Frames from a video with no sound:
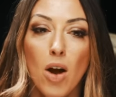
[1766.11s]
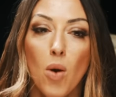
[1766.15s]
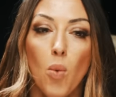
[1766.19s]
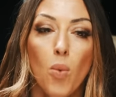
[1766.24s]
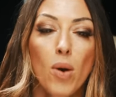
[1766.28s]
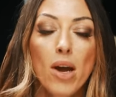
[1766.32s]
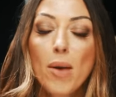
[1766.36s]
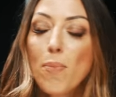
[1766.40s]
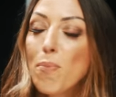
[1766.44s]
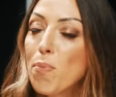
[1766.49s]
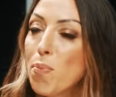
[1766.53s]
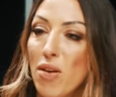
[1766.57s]

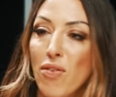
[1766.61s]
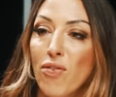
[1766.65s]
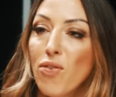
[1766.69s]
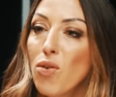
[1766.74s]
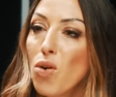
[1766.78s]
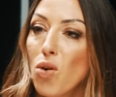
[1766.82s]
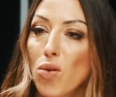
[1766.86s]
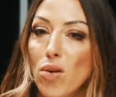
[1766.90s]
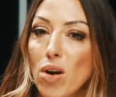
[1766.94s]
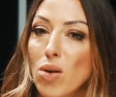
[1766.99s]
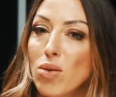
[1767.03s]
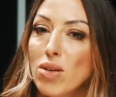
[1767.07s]
We
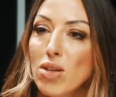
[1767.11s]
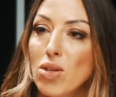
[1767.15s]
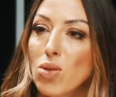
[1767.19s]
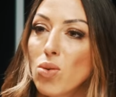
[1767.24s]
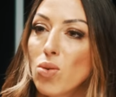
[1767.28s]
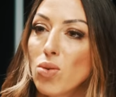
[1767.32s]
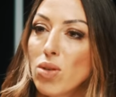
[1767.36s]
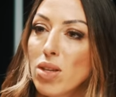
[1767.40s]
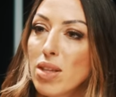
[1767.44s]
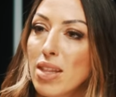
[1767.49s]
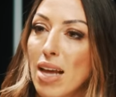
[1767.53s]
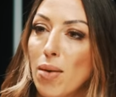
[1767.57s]
before only
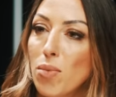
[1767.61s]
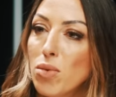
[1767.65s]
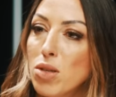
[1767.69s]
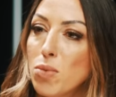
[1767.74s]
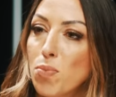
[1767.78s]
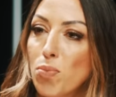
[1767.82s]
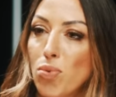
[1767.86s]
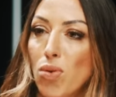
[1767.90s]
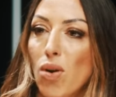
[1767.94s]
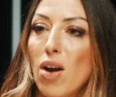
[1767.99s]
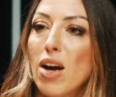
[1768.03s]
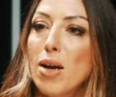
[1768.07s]
thought that that was
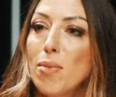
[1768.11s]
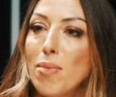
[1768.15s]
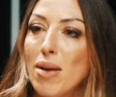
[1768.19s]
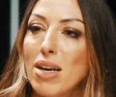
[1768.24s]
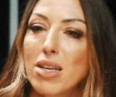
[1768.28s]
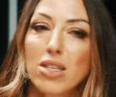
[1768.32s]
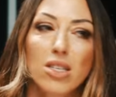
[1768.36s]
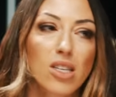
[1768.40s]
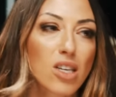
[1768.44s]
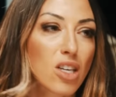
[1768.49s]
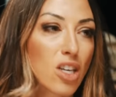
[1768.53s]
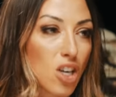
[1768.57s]

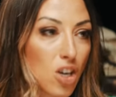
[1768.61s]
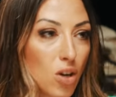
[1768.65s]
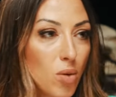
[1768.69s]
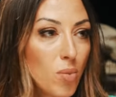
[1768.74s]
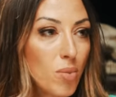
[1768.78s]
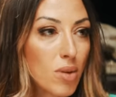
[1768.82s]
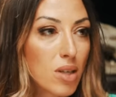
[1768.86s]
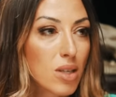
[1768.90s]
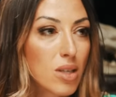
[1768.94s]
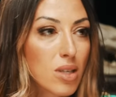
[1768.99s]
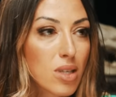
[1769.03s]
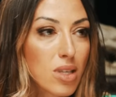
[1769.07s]
primates and
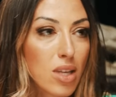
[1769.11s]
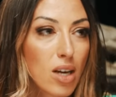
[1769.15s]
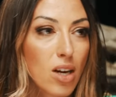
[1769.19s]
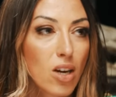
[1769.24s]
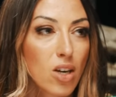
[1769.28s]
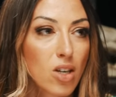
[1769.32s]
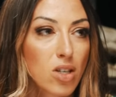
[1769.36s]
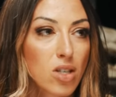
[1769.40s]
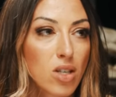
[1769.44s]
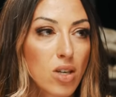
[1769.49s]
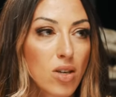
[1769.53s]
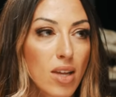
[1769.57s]
humans that
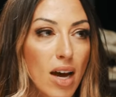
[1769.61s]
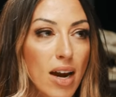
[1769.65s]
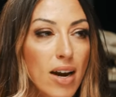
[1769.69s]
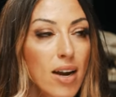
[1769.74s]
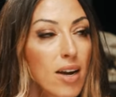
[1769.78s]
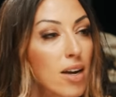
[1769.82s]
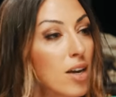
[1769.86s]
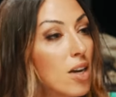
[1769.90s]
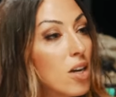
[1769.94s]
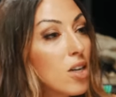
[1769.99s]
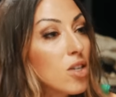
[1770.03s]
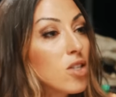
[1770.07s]
could do that.
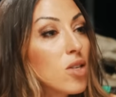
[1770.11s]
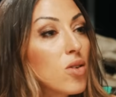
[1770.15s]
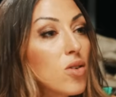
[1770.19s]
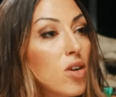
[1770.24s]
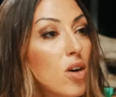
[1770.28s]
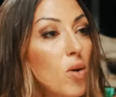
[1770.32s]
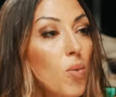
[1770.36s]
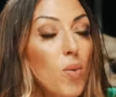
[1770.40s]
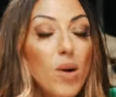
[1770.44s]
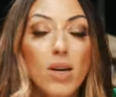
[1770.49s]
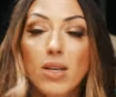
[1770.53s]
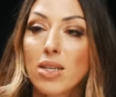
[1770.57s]
So
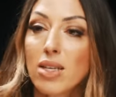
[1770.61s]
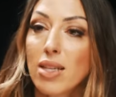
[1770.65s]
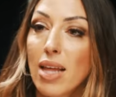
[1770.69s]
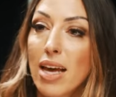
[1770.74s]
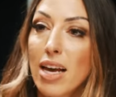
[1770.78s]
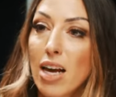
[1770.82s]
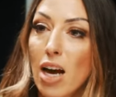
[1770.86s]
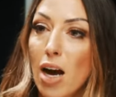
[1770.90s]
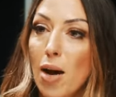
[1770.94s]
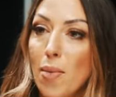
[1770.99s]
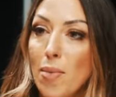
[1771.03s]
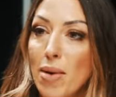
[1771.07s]
no wonder
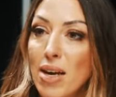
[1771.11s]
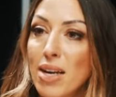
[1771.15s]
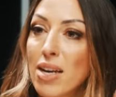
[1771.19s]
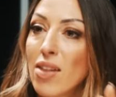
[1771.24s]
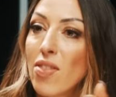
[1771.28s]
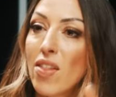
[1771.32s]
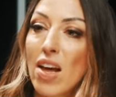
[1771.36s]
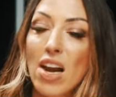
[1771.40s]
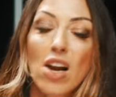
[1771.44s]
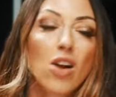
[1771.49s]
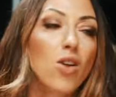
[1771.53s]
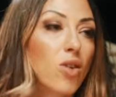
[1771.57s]
they come in
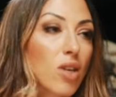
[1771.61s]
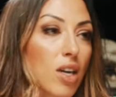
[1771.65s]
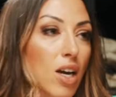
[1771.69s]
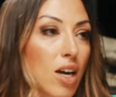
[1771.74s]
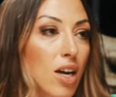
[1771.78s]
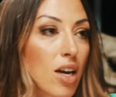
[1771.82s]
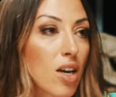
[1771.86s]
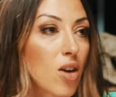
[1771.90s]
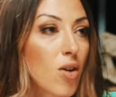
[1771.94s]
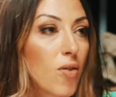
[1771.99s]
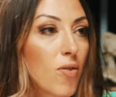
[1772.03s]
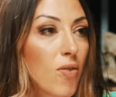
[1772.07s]
and they're
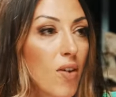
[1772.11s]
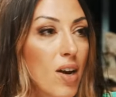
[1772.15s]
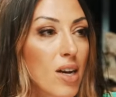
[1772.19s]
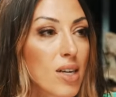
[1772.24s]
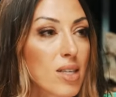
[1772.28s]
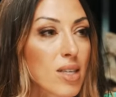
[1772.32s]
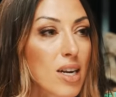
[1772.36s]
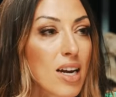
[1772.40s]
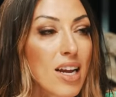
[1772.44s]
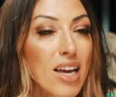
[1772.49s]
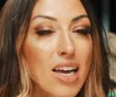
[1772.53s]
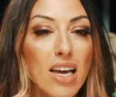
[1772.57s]
looking at your
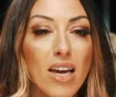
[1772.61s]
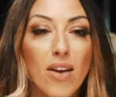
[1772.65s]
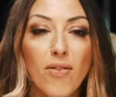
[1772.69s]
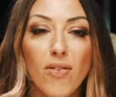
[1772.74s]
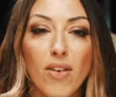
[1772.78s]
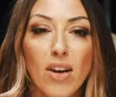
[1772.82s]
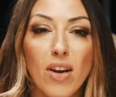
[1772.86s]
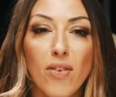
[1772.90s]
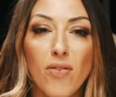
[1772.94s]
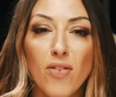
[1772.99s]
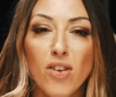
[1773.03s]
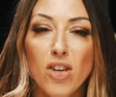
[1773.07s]
face. And
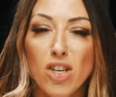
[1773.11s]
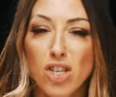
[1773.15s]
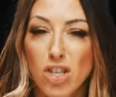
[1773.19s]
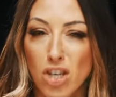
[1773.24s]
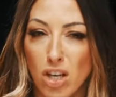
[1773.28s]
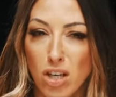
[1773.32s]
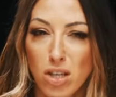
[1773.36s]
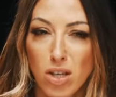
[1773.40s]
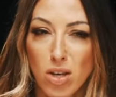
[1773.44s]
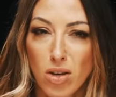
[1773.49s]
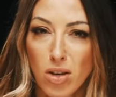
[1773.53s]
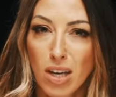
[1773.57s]
even if you're
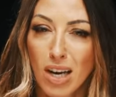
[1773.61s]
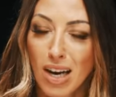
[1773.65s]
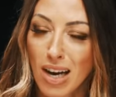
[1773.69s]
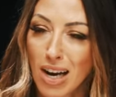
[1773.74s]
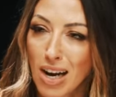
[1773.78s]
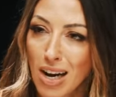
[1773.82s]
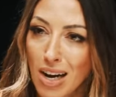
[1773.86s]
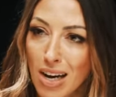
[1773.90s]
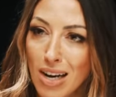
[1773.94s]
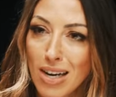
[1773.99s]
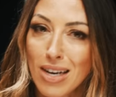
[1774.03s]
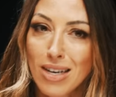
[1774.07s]
just looking a
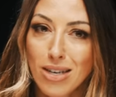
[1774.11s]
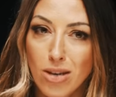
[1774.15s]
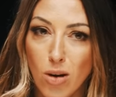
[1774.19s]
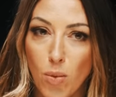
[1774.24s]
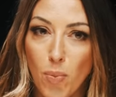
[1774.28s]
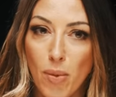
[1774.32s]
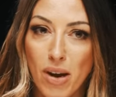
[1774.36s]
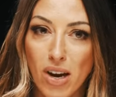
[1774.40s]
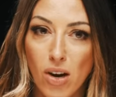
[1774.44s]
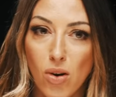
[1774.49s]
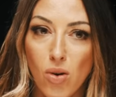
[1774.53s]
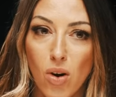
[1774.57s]
little
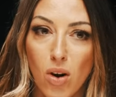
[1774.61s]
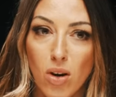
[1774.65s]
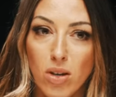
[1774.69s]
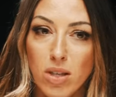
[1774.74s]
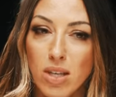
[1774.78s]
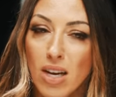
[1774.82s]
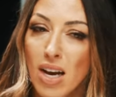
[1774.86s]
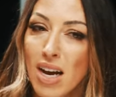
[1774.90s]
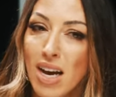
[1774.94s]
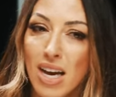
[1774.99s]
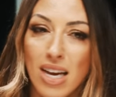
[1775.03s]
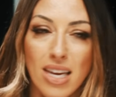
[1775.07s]
bit
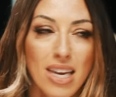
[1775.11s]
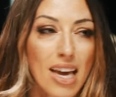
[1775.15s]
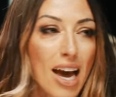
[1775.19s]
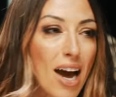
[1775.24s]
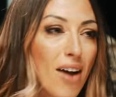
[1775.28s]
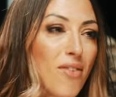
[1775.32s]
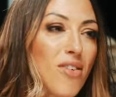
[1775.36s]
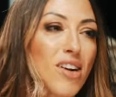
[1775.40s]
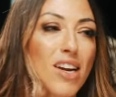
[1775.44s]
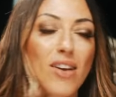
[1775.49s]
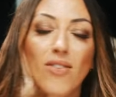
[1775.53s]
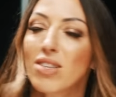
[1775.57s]
cross, you
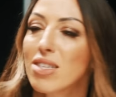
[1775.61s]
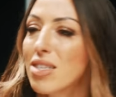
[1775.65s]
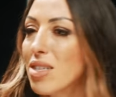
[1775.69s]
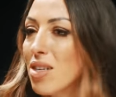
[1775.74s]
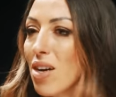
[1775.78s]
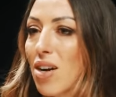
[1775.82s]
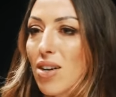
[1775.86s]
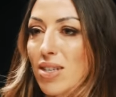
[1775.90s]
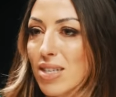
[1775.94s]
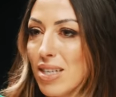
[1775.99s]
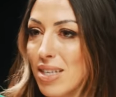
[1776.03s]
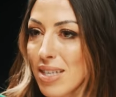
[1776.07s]
haven't even
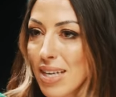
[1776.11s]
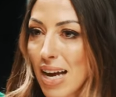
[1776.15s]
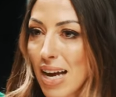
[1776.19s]
started